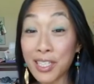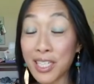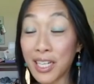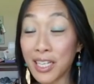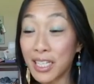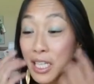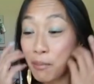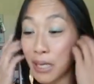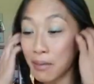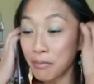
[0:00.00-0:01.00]
to
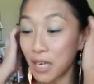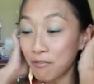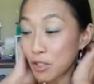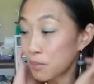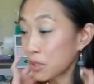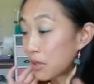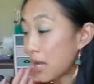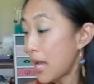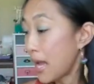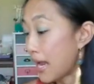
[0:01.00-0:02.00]
keep him comfortable,
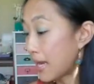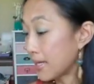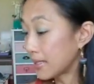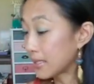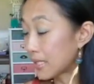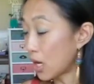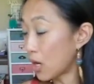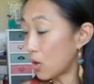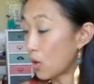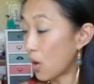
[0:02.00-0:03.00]
and
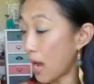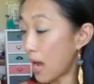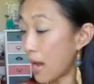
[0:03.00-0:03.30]
so